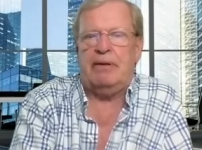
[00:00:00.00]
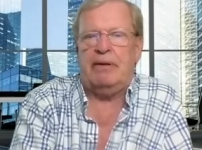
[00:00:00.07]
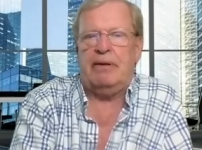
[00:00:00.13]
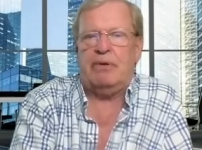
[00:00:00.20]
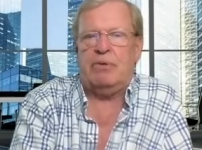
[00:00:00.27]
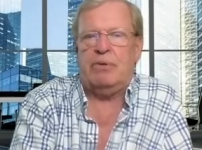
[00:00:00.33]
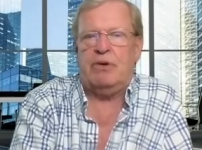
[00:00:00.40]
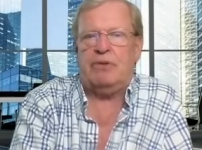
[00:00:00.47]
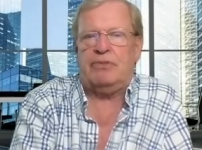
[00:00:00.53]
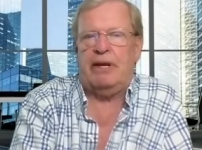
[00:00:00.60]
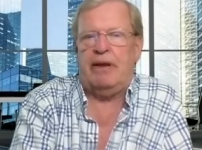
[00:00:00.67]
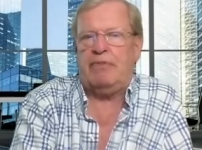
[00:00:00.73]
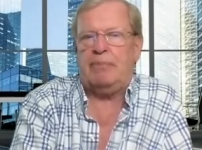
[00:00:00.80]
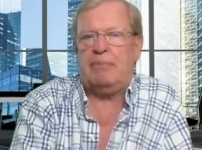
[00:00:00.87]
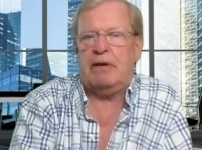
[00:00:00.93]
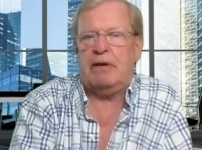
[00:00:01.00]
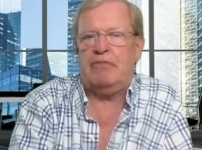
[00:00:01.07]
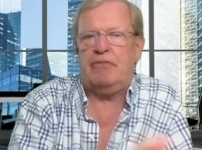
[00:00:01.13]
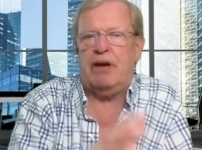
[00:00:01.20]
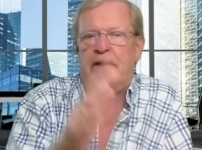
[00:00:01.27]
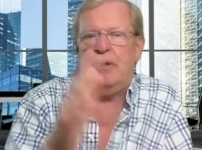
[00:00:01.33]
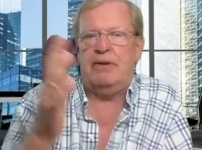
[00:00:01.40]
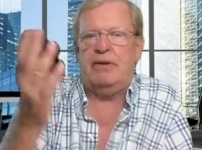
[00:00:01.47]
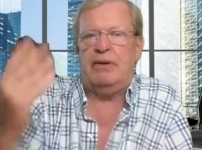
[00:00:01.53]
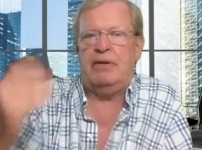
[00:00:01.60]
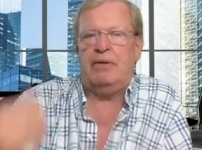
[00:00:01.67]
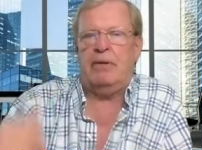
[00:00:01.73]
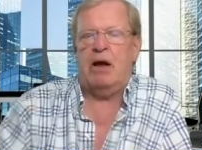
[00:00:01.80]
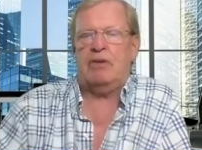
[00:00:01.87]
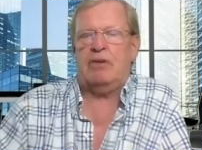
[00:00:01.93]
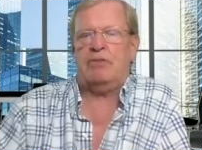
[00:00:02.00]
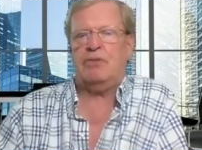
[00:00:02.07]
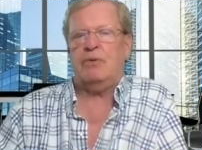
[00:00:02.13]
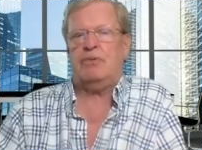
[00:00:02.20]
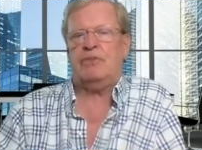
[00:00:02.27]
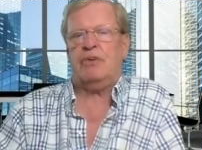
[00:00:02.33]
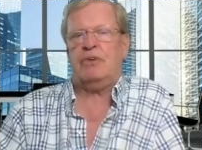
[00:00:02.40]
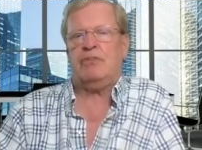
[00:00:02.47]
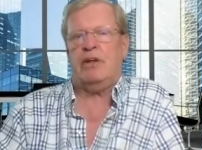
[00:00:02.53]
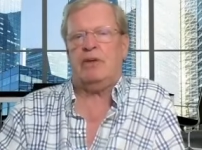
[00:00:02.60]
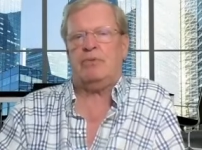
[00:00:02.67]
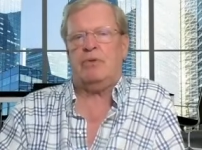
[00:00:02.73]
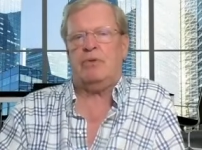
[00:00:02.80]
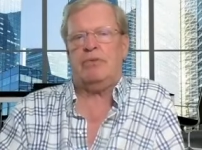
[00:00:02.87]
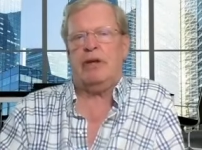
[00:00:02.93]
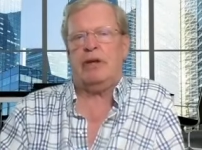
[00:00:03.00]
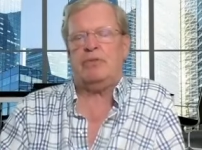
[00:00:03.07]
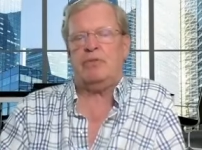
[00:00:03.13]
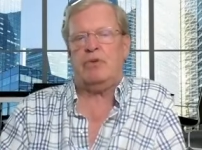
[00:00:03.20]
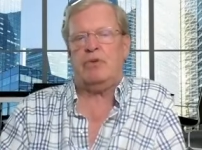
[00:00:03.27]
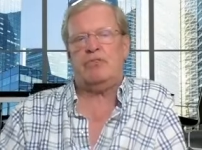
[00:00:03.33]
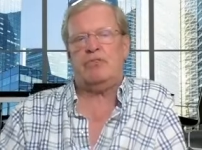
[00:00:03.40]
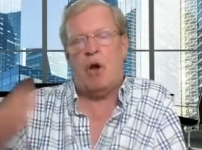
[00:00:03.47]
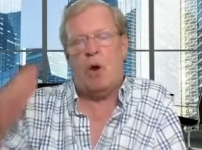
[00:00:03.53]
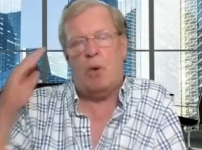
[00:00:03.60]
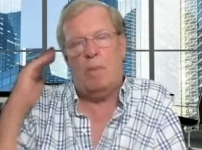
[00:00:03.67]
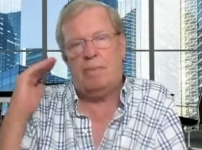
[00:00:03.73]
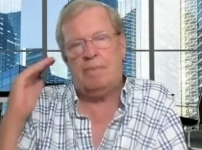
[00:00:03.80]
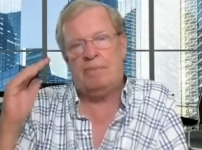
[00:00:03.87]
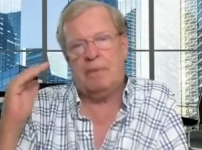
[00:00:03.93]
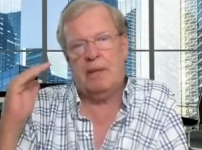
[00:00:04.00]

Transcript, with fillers: And of course, they have a big fund and lawsuits, et cetera, et cetera. So,